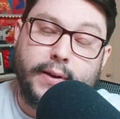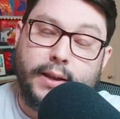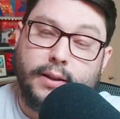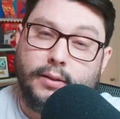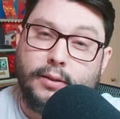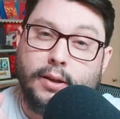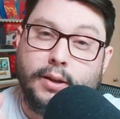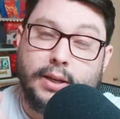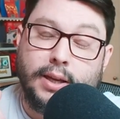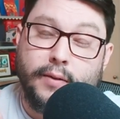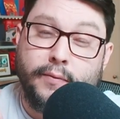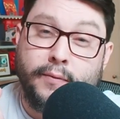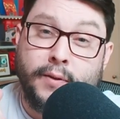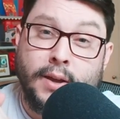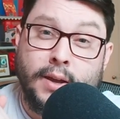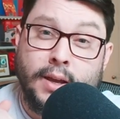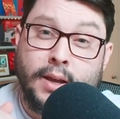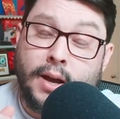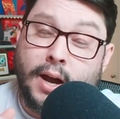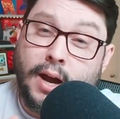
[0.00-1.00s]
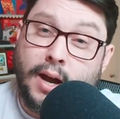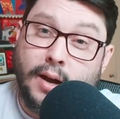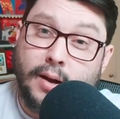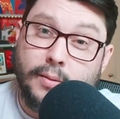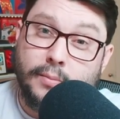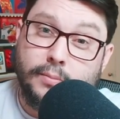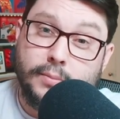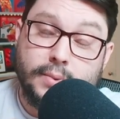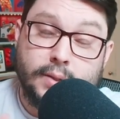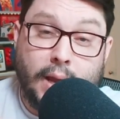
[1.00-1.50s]
and look if I
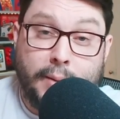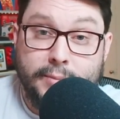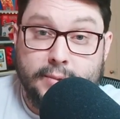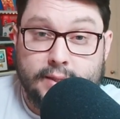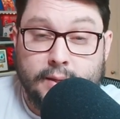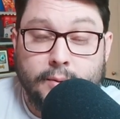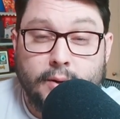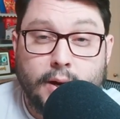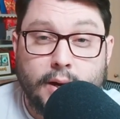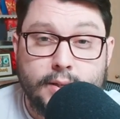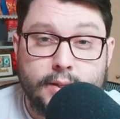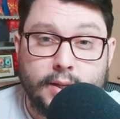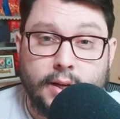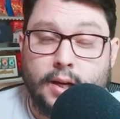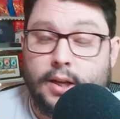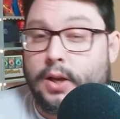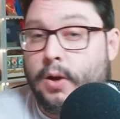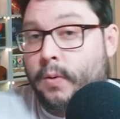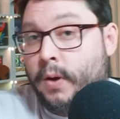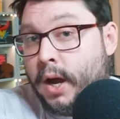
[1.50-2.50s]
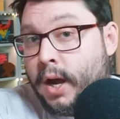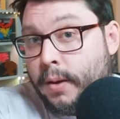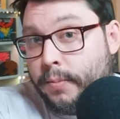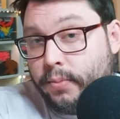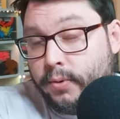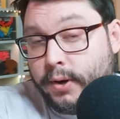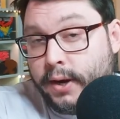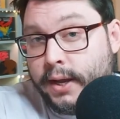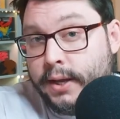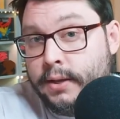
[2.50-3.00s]
mean, some cards are going to go up,
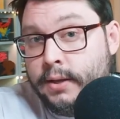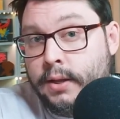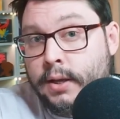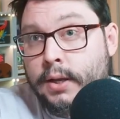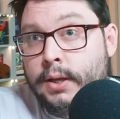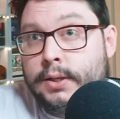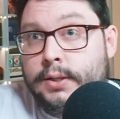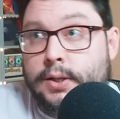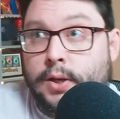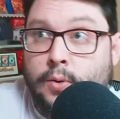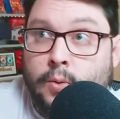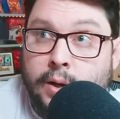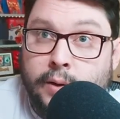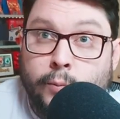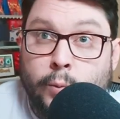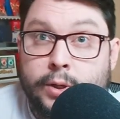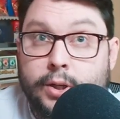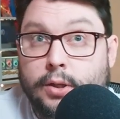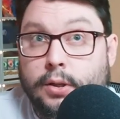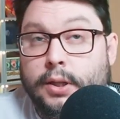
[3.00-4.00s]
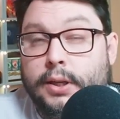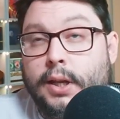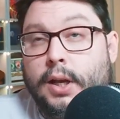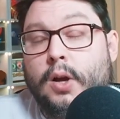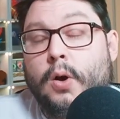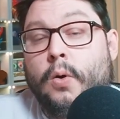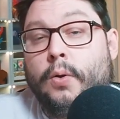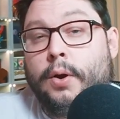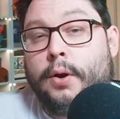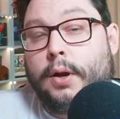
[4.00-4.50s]
right? So when you're looking at
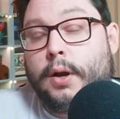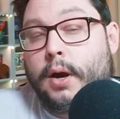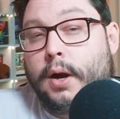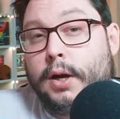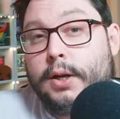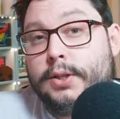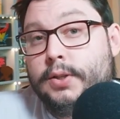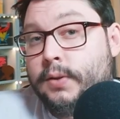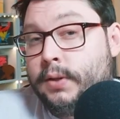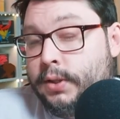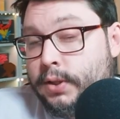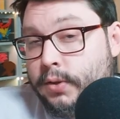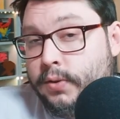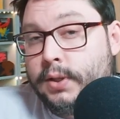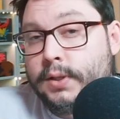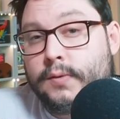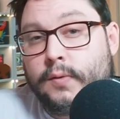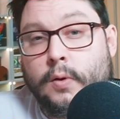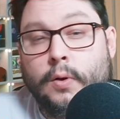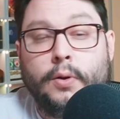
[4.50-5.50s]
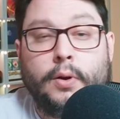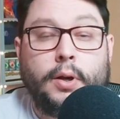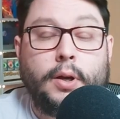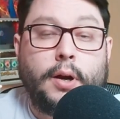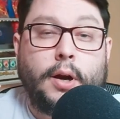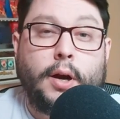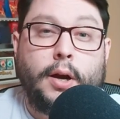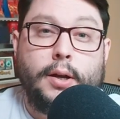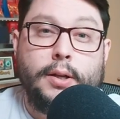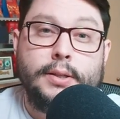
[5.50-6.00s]
older cards, you can do this for older
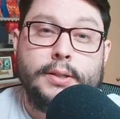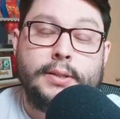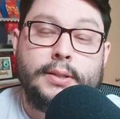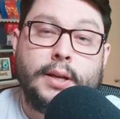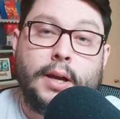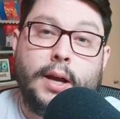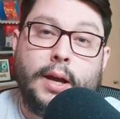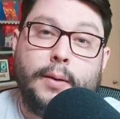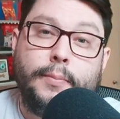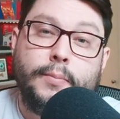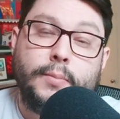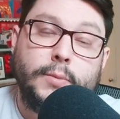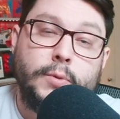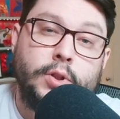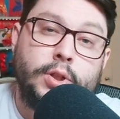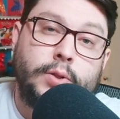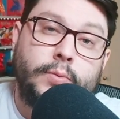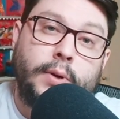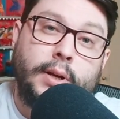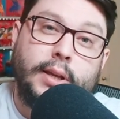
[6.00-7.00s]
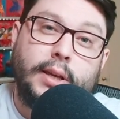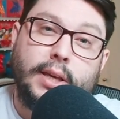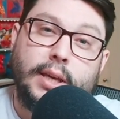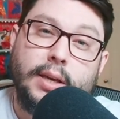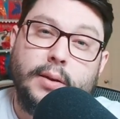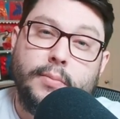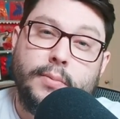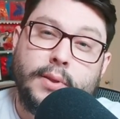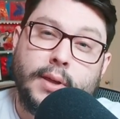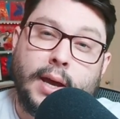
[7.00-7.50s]
cards. You just want to
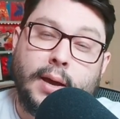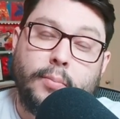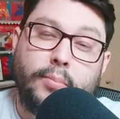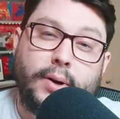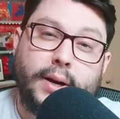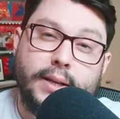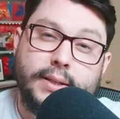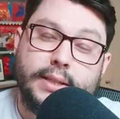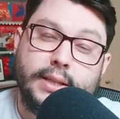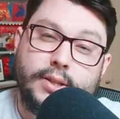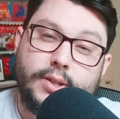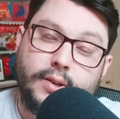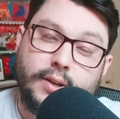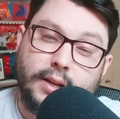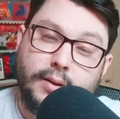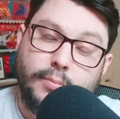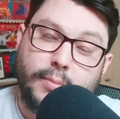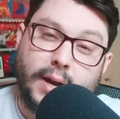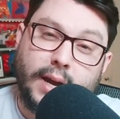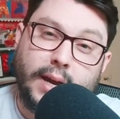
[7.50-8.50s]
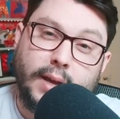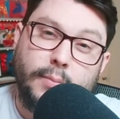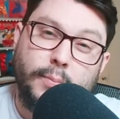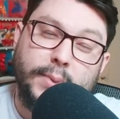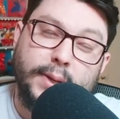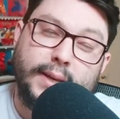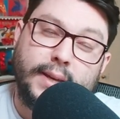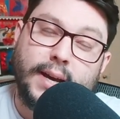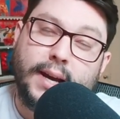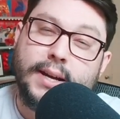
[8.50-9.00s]
keep that price history in mind,
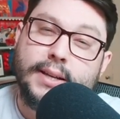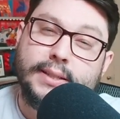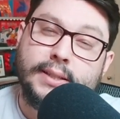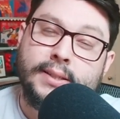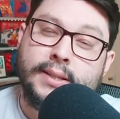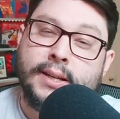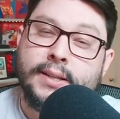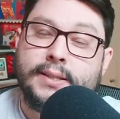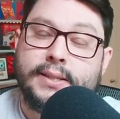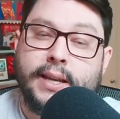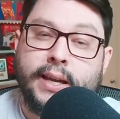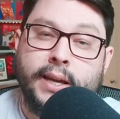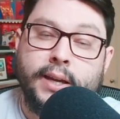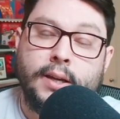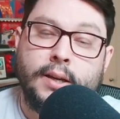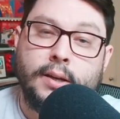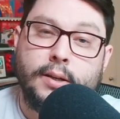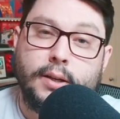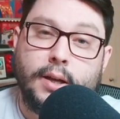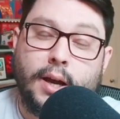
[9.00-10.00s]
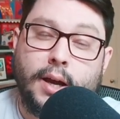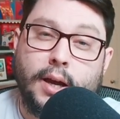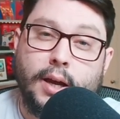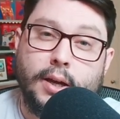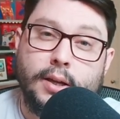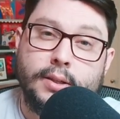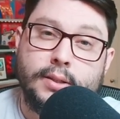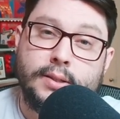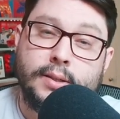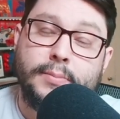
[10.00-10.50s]
because it does take
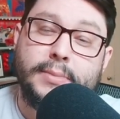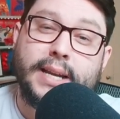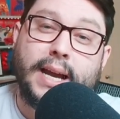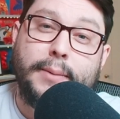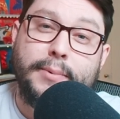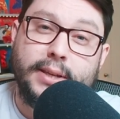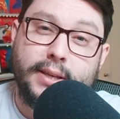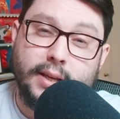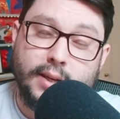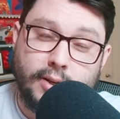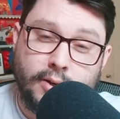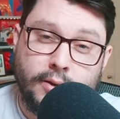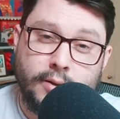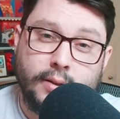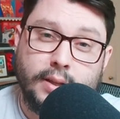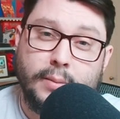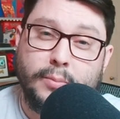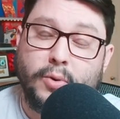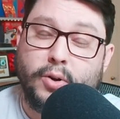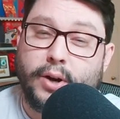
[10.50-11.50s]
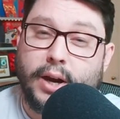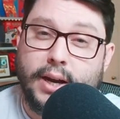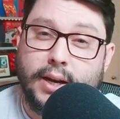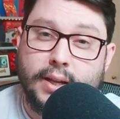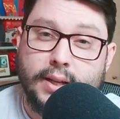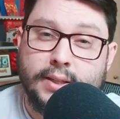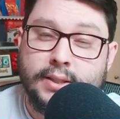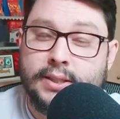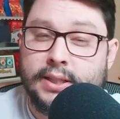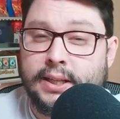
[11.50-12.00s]
some time to get them
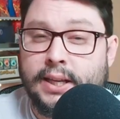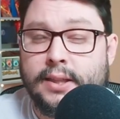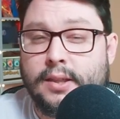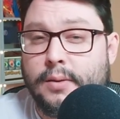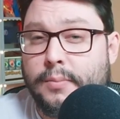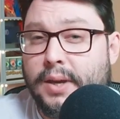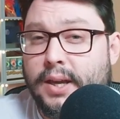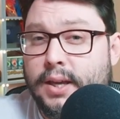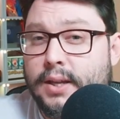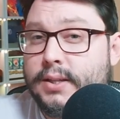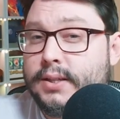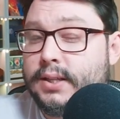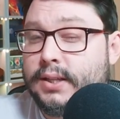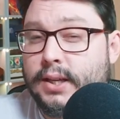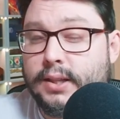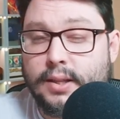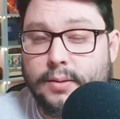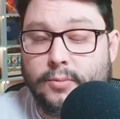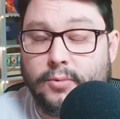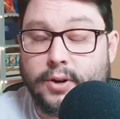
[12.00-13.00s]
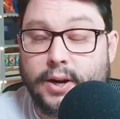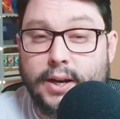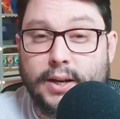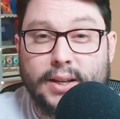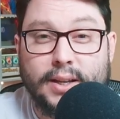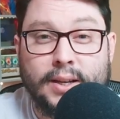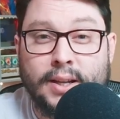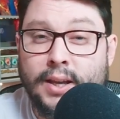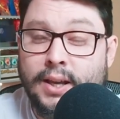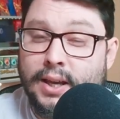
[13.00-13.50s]
graded, to get them
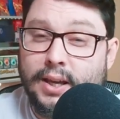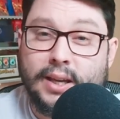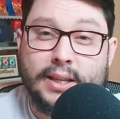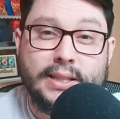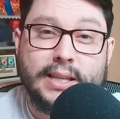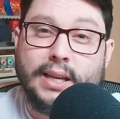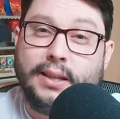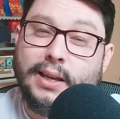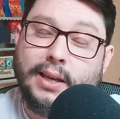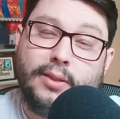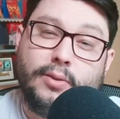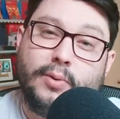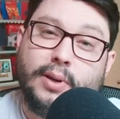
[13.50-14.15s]
graded. It can take like